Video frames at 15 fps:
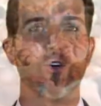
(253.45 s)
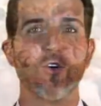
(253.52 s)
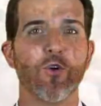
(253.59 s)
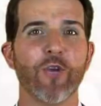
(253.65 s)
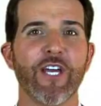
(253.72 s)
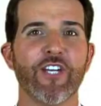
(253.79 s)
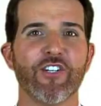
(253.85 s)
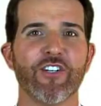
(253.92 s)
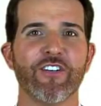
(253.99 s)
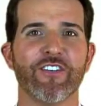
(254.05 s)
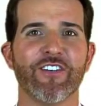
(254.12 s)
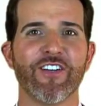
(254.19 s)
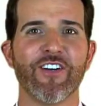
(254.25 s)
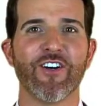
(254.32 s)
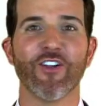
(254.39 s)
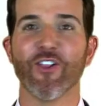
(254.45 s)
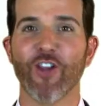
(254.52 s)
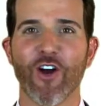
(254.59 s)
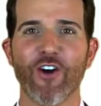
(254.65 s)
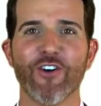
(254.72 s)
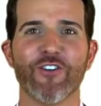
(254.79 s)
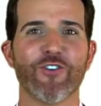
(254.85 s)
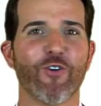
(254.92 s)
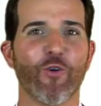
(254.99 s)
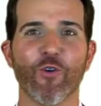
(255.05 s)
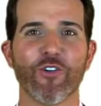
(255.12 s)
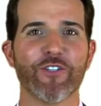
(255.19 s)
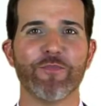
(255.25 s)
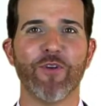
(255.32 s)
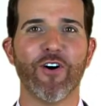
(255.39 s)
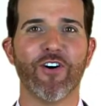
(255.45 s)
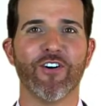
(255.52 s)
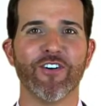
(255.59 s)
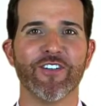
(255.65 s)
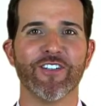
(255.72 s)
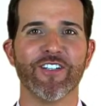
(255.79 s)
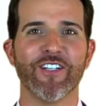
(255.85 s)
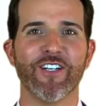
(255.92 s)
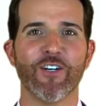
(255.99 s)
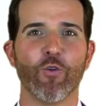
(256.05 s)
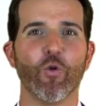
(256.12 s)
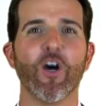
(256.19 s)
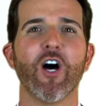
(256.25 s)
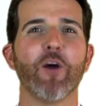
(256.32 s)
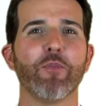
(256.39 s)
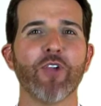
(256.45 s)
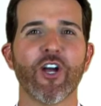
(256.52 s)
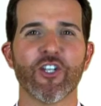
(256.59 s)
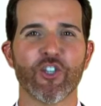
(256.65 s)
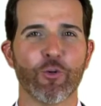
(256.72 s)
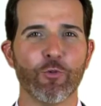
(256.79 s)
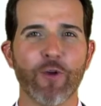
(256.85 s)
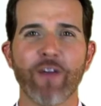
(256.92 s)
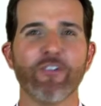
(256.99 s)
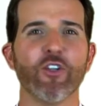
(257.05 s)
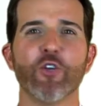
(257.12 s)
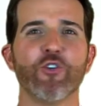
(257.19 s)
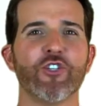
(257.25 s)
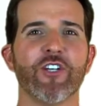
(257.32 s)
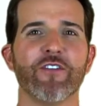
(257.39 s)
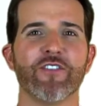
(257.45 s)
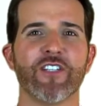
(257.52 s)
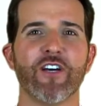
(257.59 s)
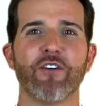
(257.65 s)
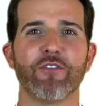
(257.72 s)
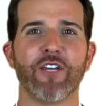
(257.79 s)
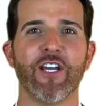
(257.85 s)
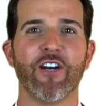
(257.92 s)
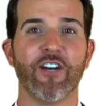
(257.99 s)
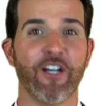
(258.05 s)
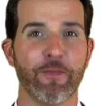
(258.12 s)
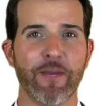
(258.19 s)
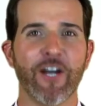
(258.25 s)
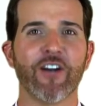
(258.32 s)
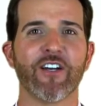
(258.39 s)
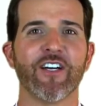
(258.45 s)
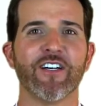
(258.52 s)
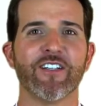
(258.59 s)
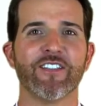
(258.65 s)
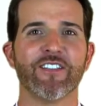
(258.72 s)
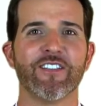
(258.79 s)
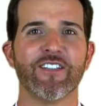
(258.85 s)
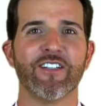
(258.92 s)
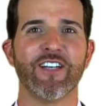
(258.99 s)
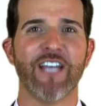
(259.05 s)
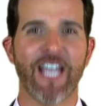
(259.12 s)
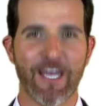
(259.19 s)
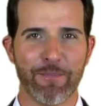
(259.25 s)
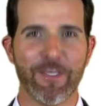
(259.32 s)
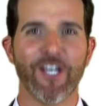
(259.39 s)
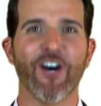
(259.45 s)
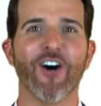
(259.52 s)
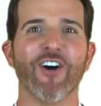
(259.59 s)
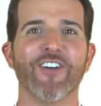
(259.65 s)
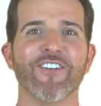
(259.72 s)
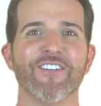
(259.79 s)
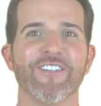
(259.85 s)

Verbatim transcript: donation, large or small, will help launch a revolution of self-care in America and beyond.